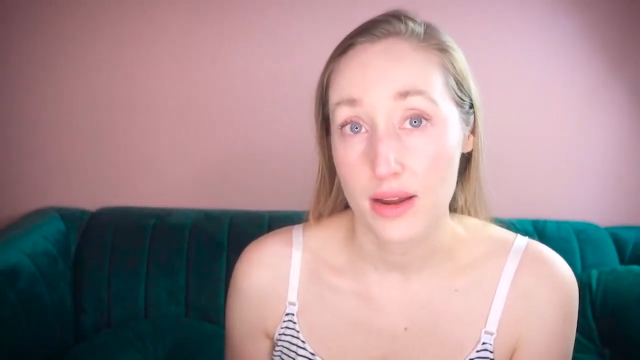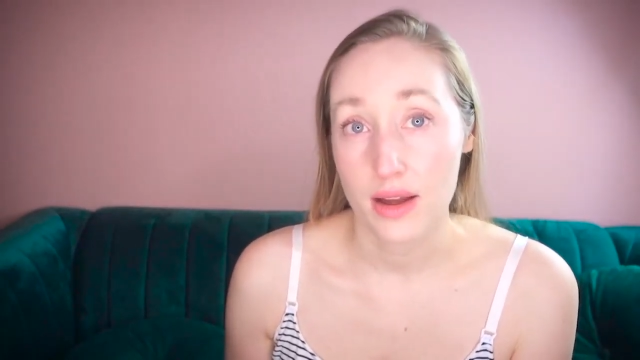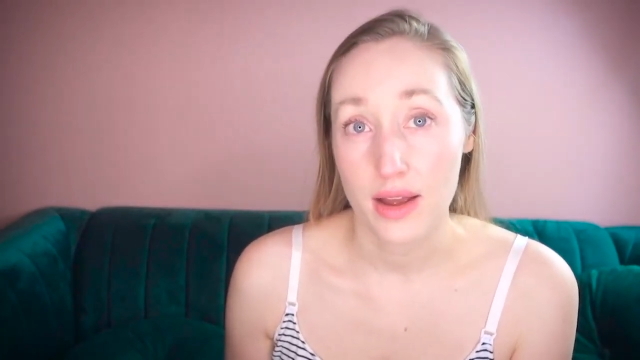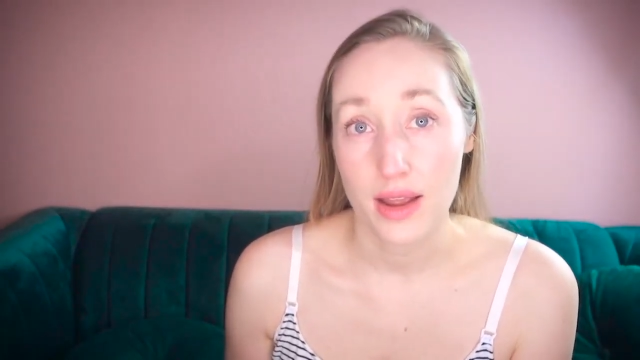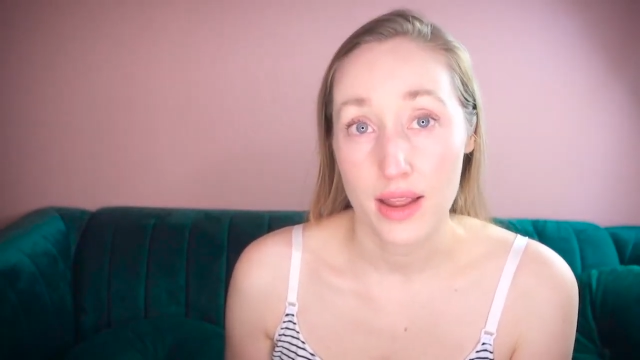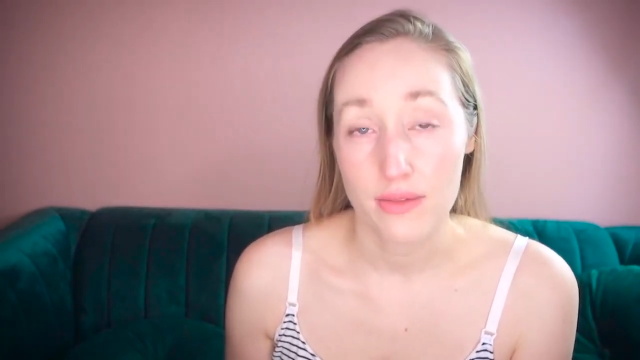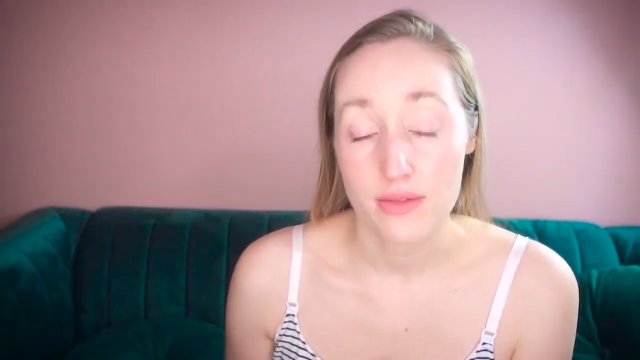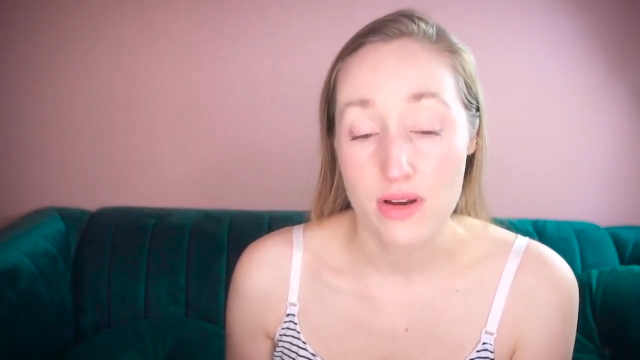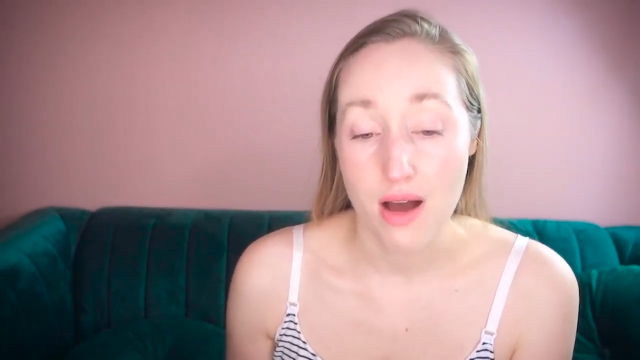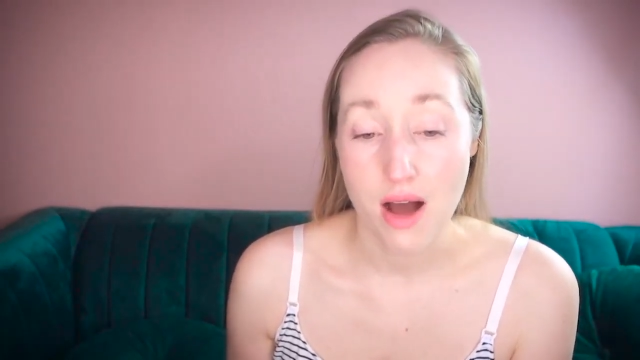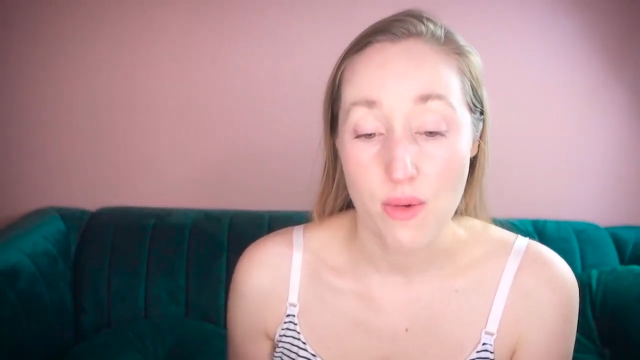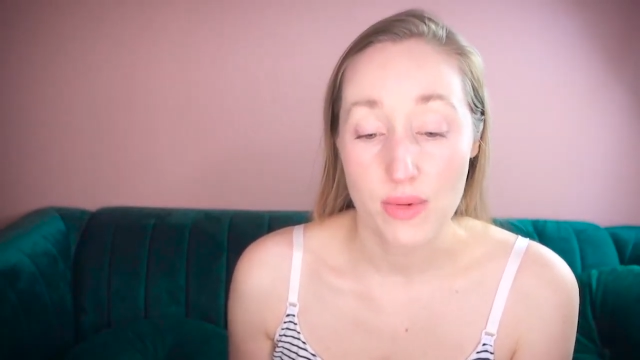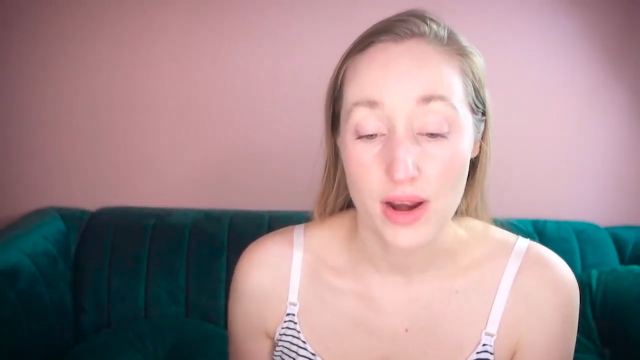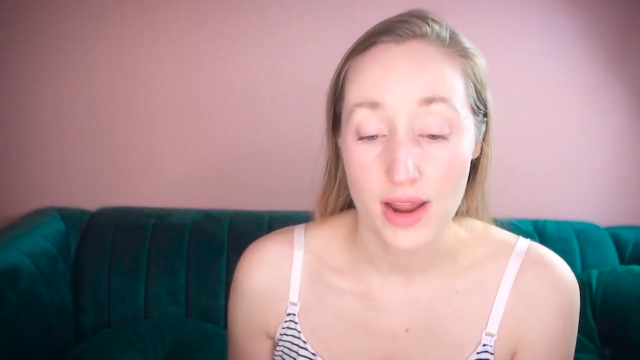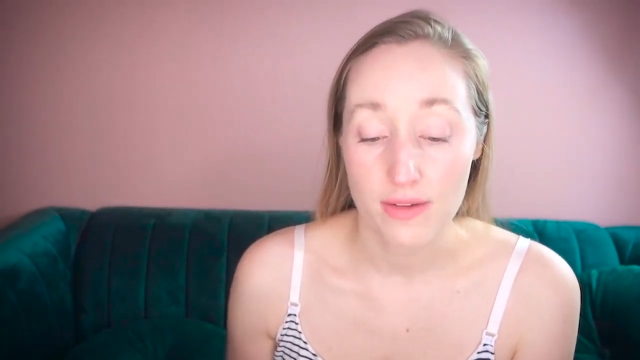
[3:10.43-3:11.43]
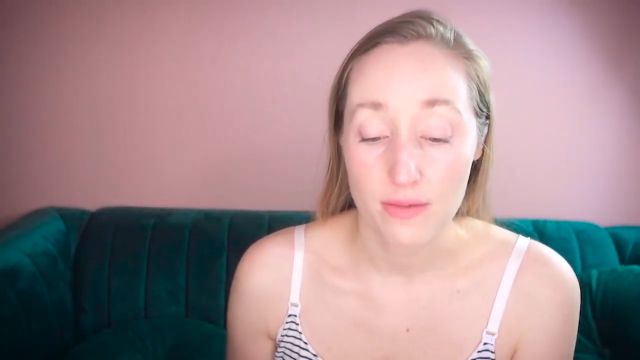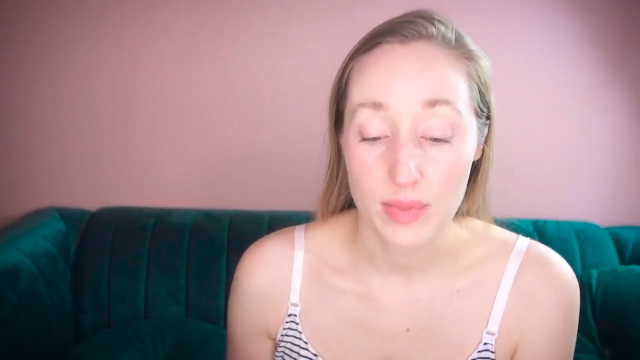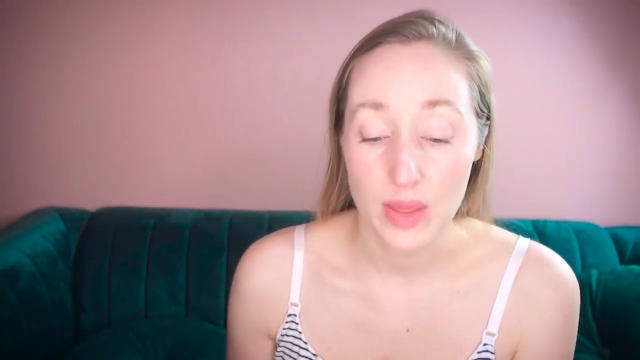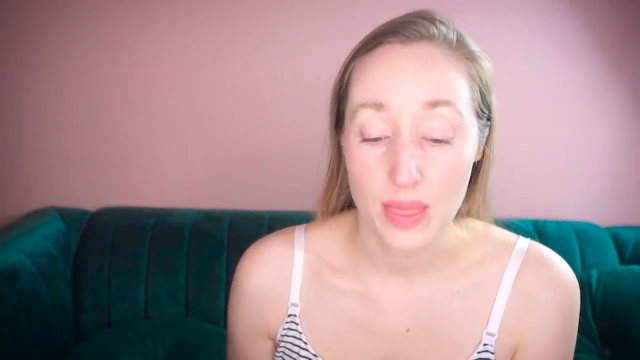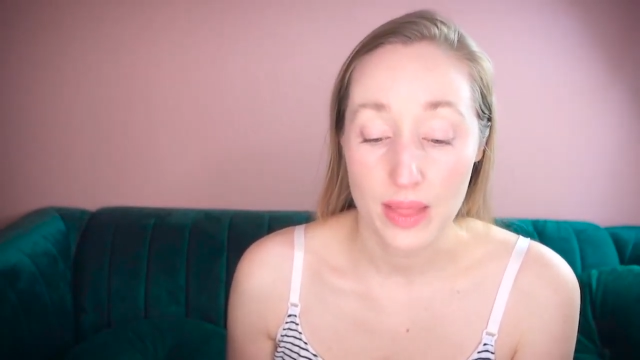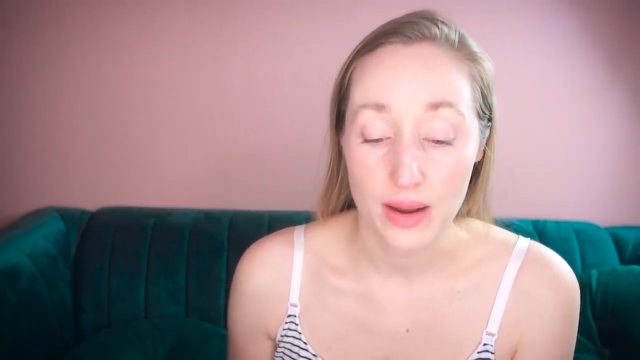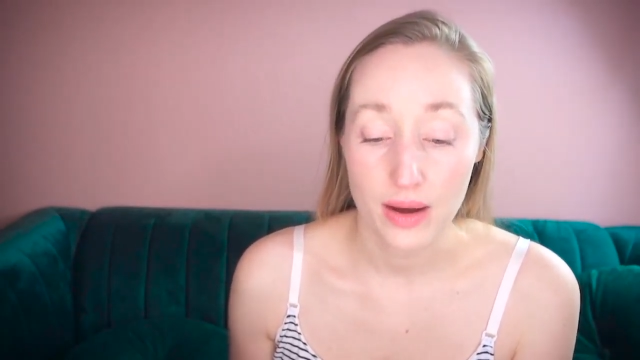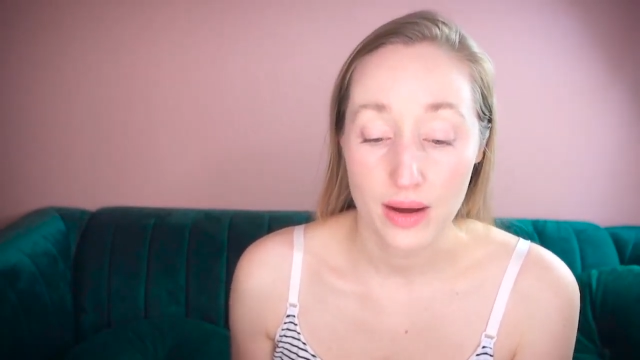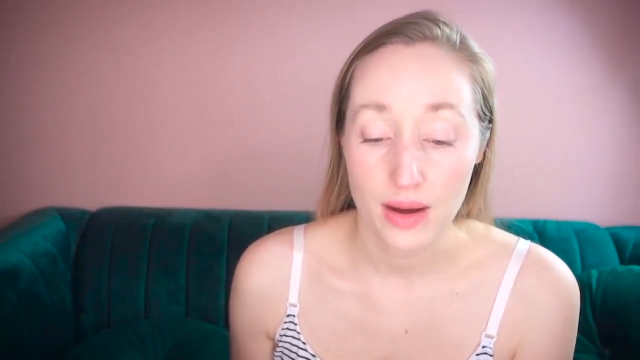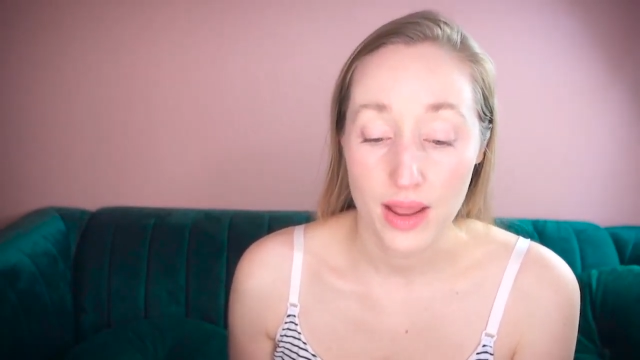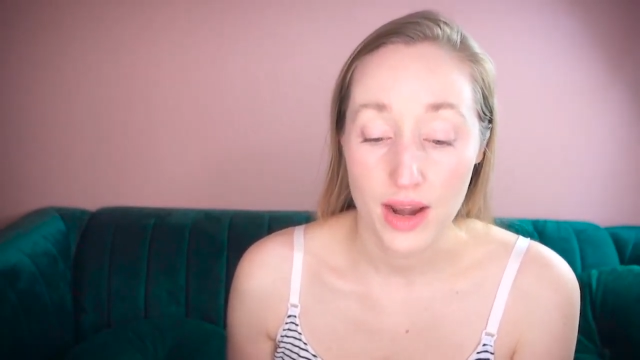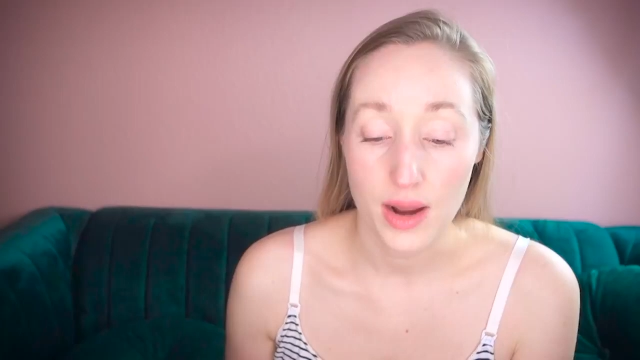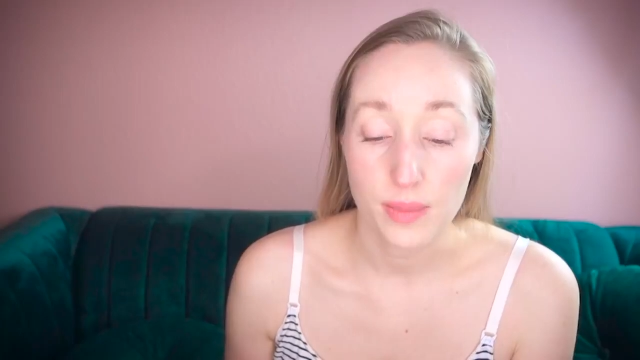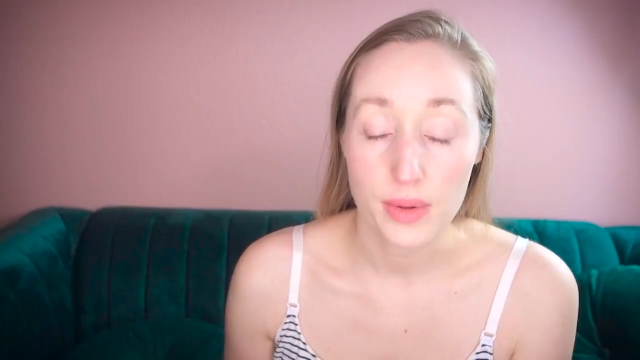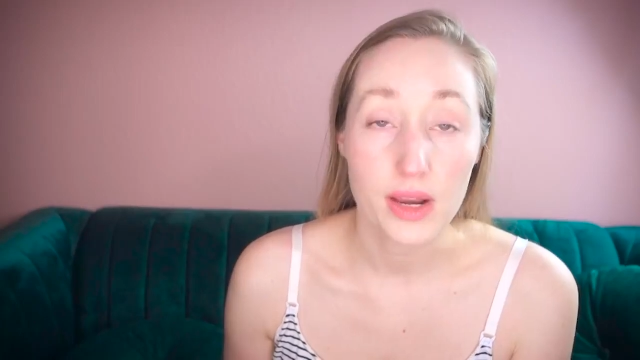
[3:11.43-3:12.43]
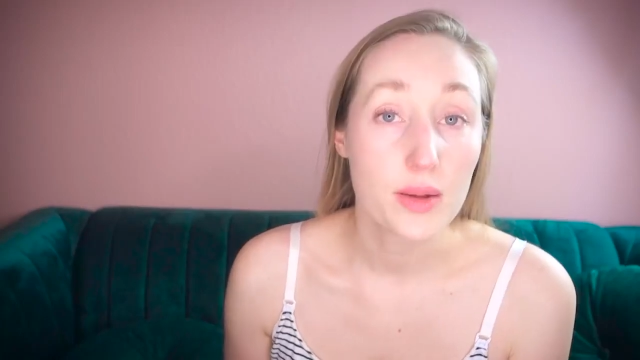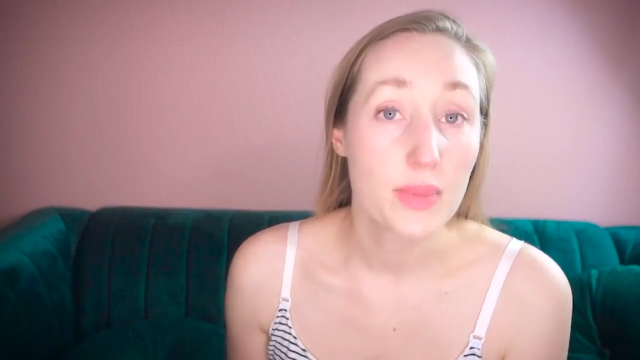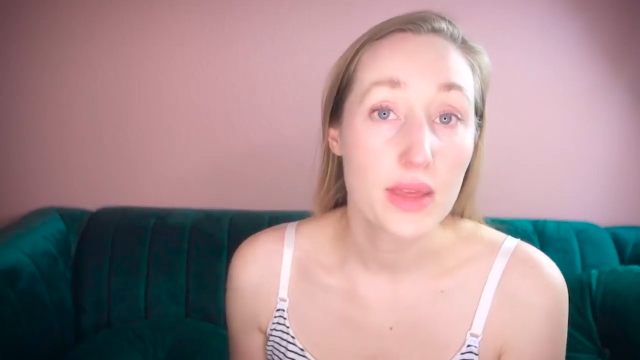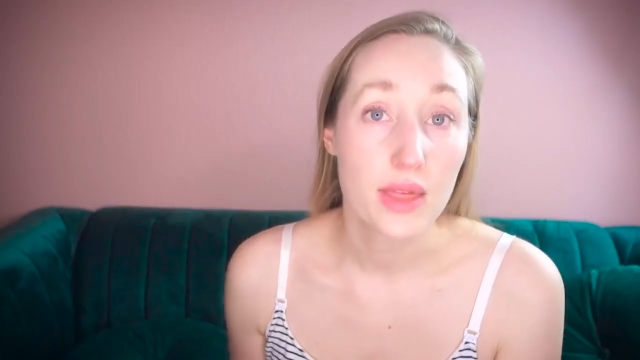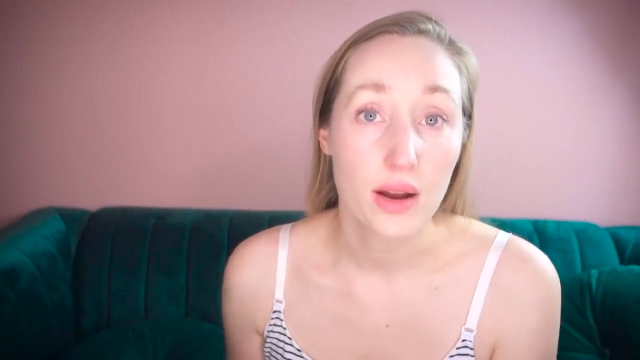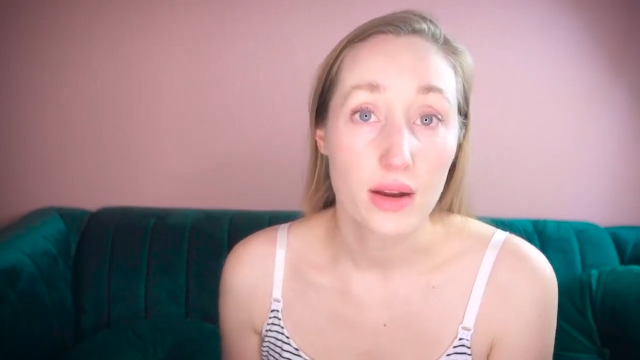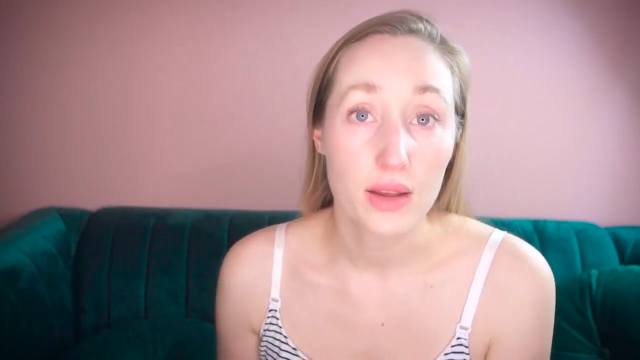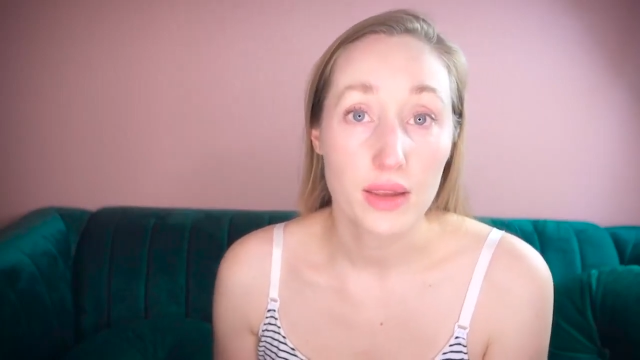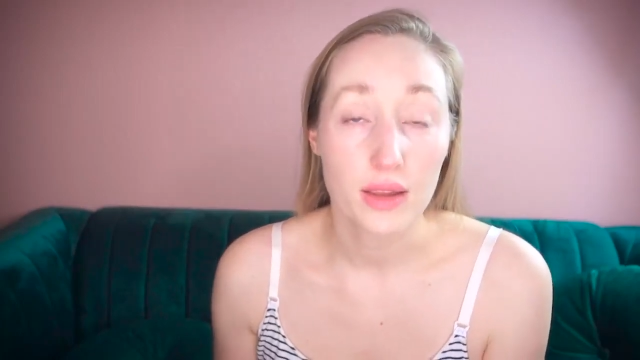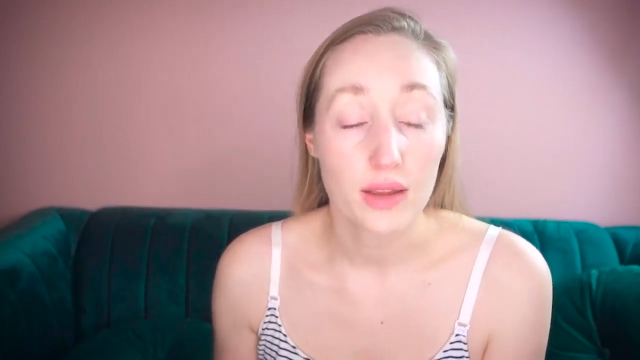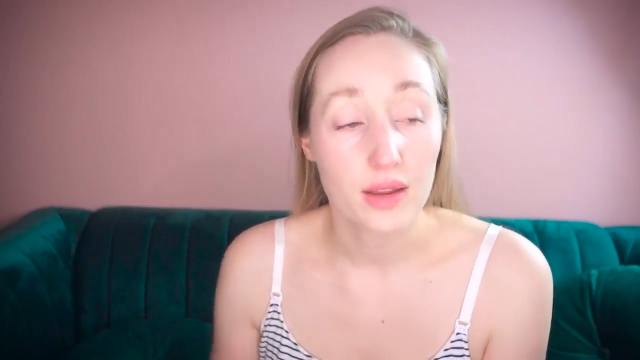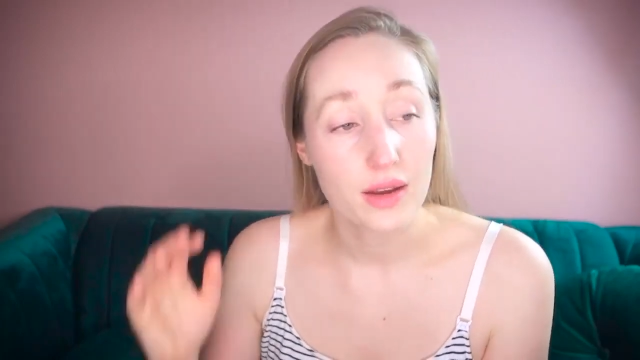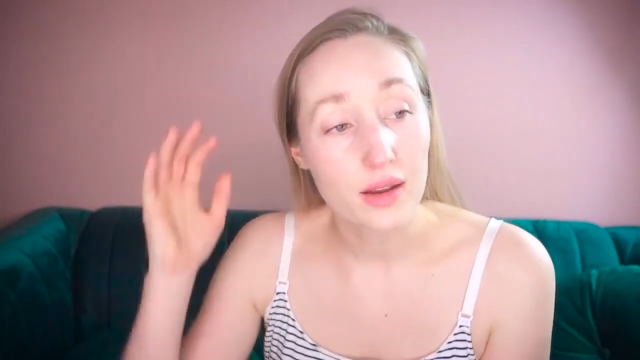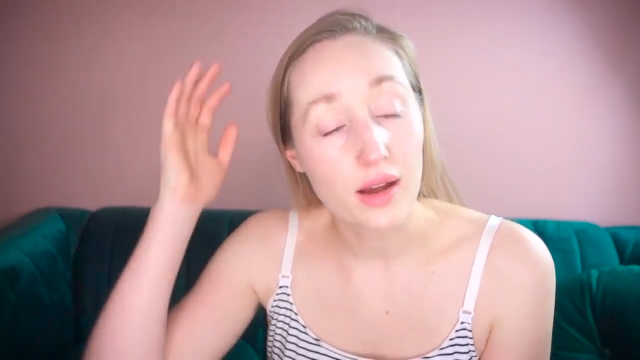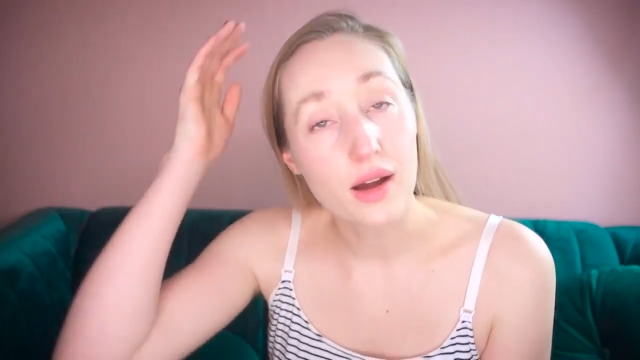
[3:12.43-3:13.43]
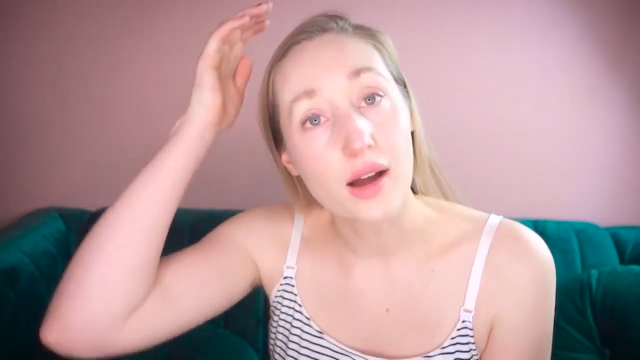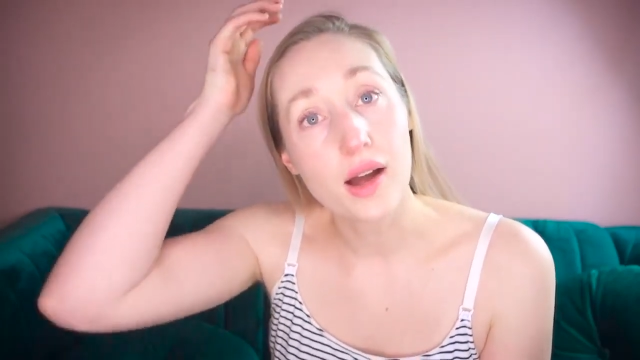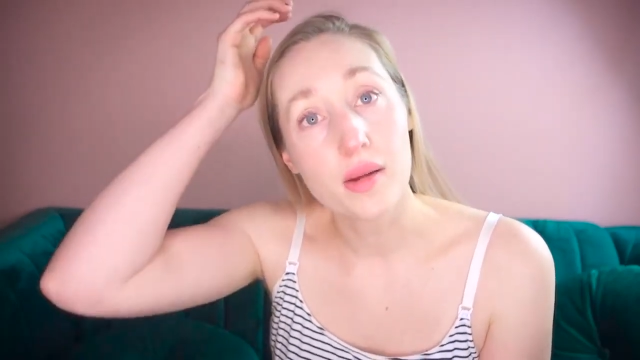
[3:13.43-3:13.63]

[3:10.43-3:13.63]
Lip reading: I have not when I've been there, and I'm gonna be there again